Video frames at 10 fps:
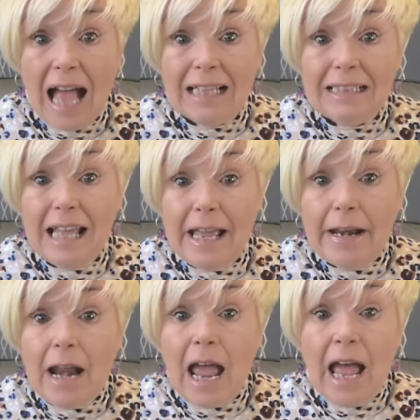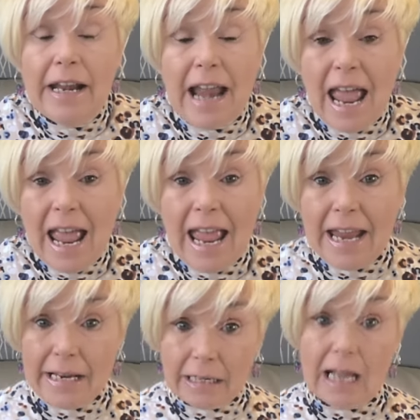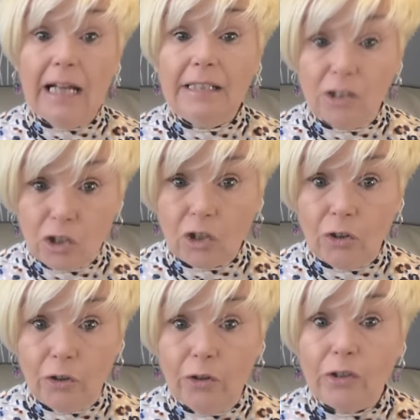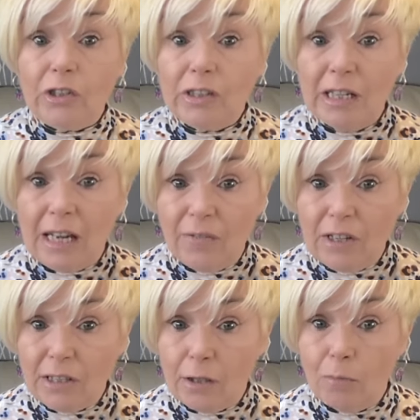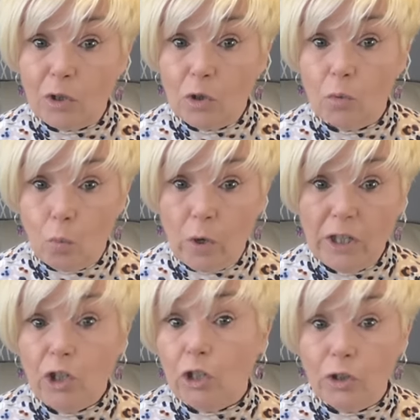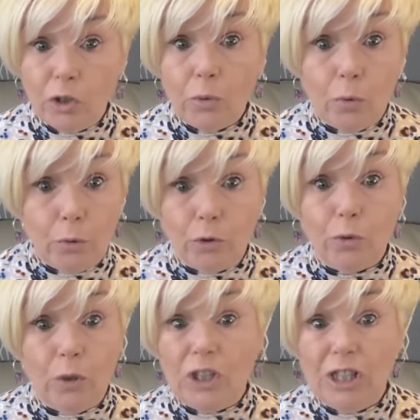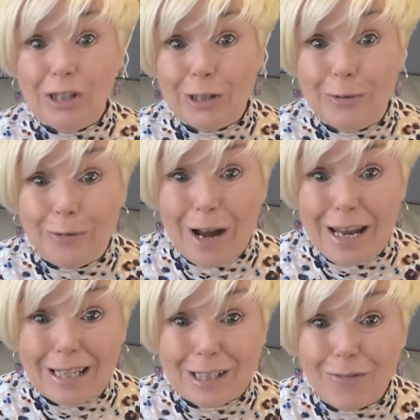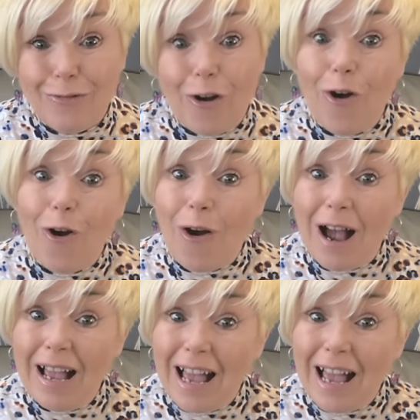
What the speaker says: And then an A-line skirt to give it some swish and swoosh, which is great for